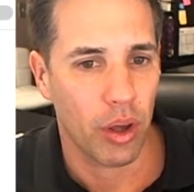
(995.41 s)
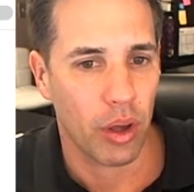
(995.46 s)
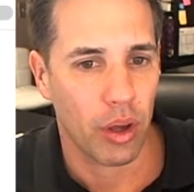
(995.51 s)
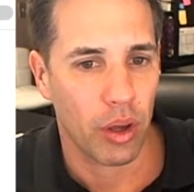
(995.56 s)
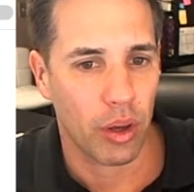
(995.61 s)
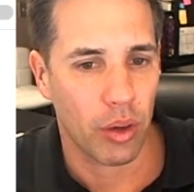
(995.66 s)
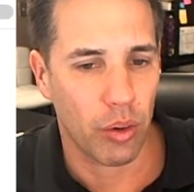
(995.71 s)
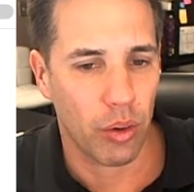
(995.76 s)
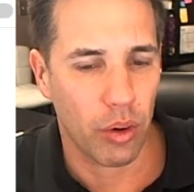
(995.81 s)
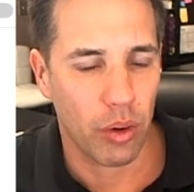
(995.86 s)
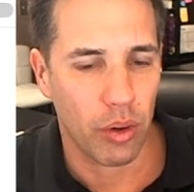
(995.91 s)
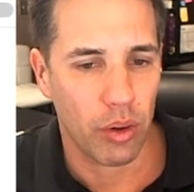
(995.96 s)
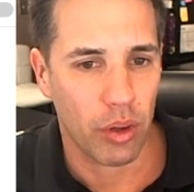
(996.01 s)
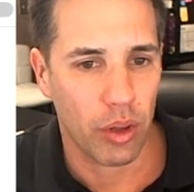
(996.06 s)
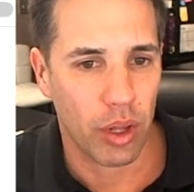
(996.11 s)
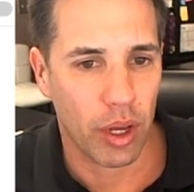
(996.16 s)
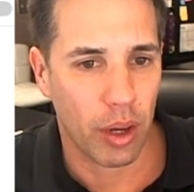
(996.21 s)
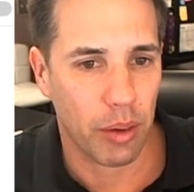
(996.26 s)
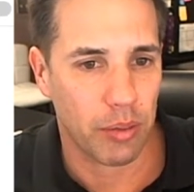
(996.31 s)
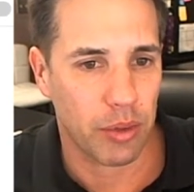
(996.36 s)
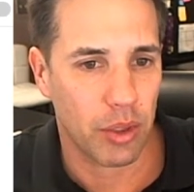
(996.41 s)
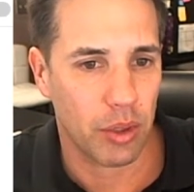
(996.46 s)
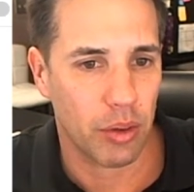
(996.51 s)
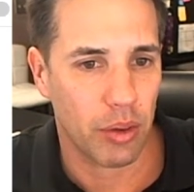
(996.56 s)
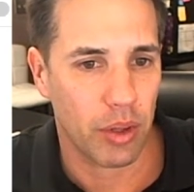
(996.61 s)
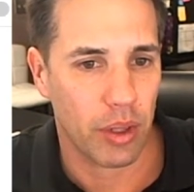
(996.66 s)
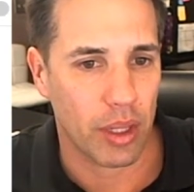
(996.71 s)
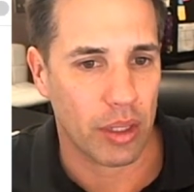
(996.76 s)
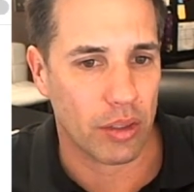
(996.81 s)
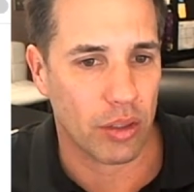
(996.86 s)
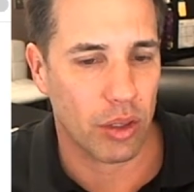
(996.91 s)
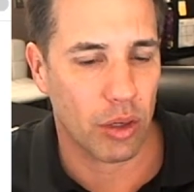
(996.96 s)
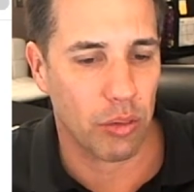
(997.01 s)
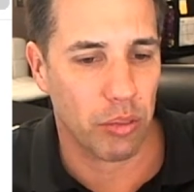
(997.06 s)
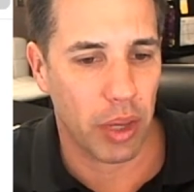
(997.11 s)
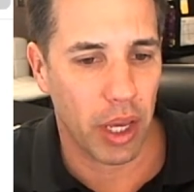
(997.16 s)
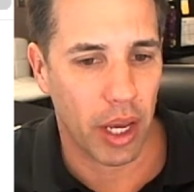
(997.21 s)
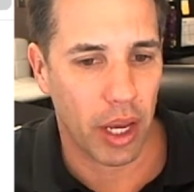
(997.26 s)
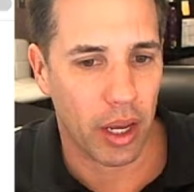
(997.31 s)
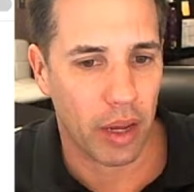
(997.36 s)
Cool. Look how that's too
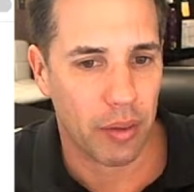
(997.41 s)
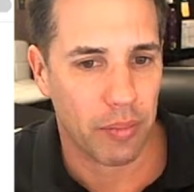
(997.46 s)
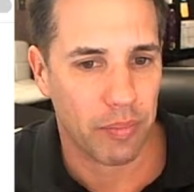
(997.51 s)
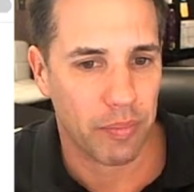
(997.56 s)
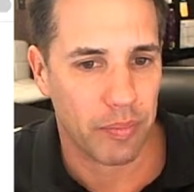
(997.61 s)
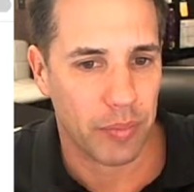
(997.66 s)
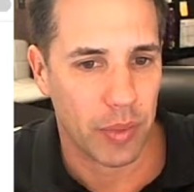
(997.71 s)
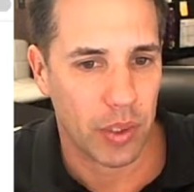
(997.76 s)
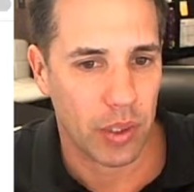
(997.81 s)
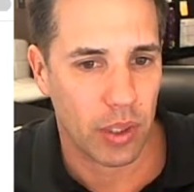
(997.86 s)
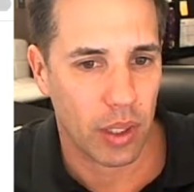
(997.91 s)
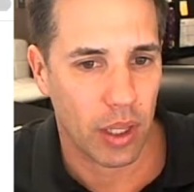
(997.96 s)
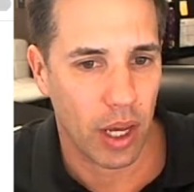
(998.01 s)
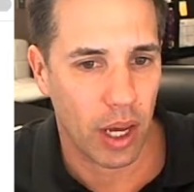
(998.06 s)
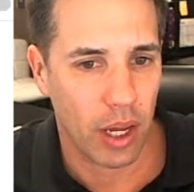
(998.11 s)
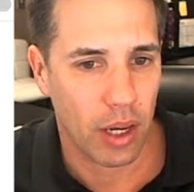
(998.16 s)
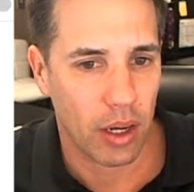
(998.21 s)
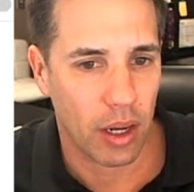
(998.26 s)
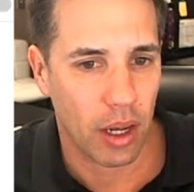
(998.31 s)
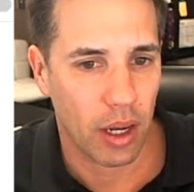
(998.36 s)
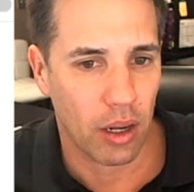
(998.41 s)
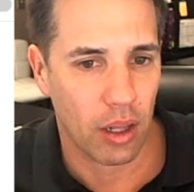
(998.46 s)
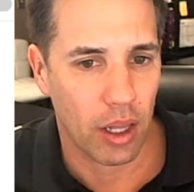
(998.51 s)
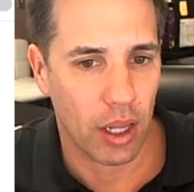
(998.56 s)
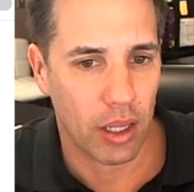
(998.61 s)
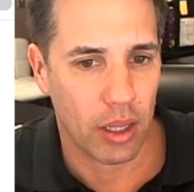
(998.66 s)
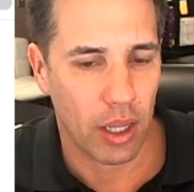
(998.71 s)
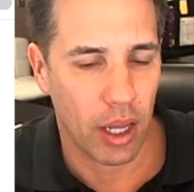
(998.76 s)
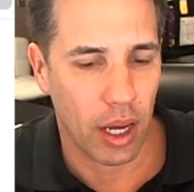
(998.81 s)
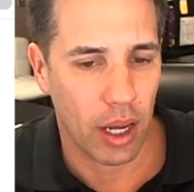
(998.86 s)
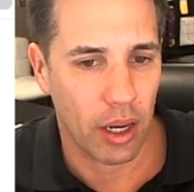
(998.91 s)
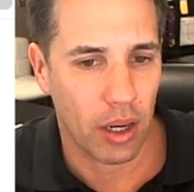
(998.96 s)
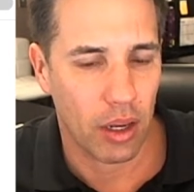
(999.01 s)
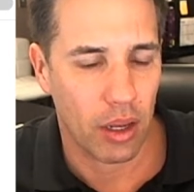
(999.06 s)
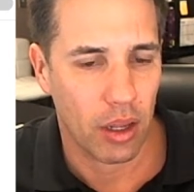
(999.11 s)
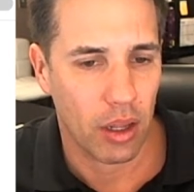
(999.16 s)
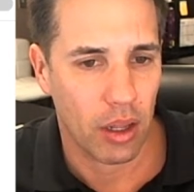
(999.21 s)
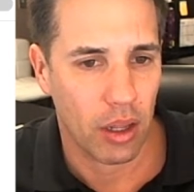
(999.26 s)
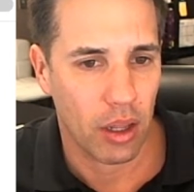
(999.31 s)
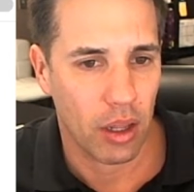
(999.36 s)
big. See that? I don't like that.
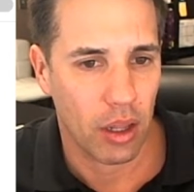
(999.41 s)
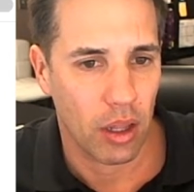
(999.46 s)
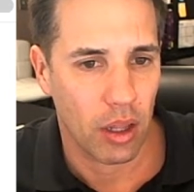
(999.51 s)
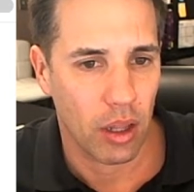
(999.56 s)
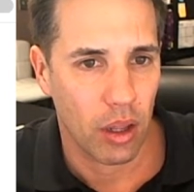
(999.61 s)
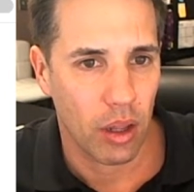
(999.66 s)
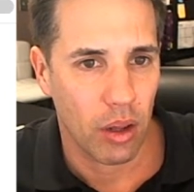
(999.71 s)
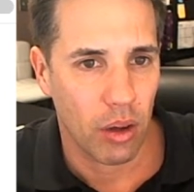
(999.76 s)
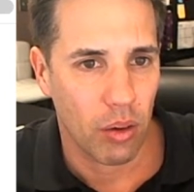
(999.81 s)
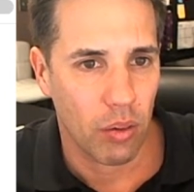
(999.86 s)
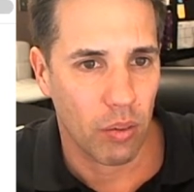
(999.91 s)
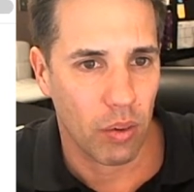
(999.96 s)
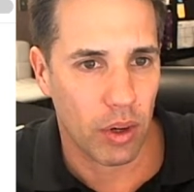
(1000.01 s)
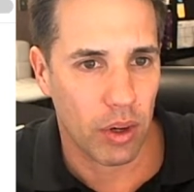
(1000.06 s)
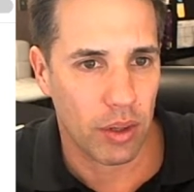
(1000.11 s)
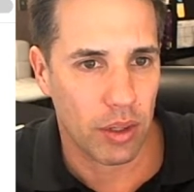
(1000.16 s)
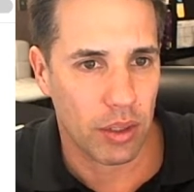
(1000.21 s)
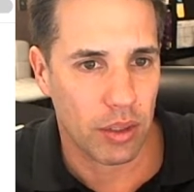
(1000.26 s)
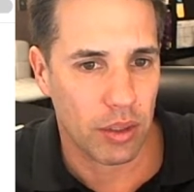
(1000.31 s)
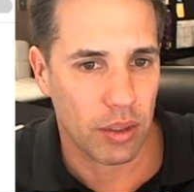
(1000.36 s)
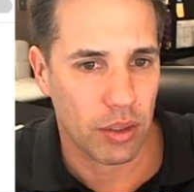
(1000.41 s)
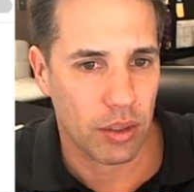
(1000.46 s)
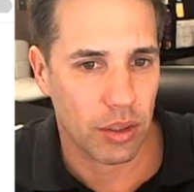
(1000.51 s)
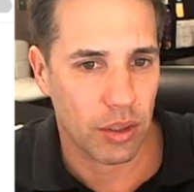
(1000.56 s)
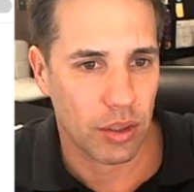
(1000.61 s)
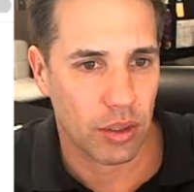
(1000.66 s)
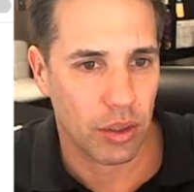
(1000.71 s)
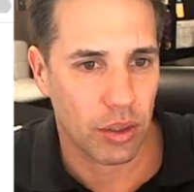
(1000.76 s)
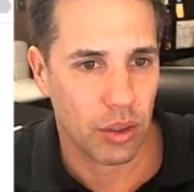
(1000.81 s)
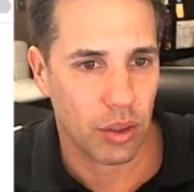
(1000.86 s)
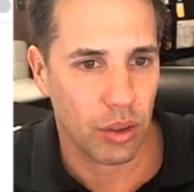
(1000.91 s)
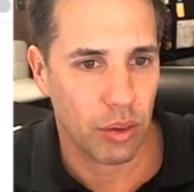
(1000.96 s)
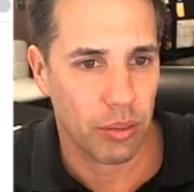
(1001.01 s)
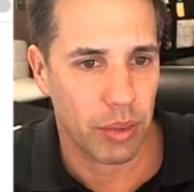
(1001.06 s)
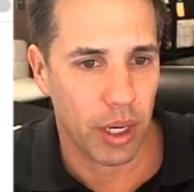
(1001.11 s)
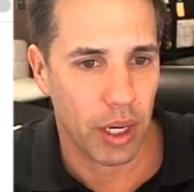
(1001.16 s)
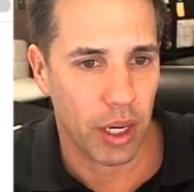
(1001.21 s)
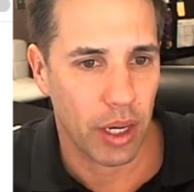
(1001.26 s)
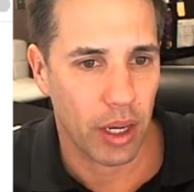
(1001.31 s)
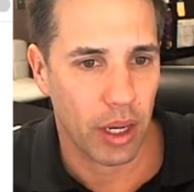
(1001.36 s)
One of these is just too
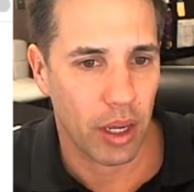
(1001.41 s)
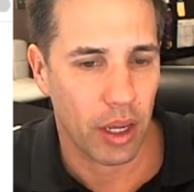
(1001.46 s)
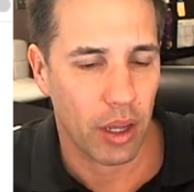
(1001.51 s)
big.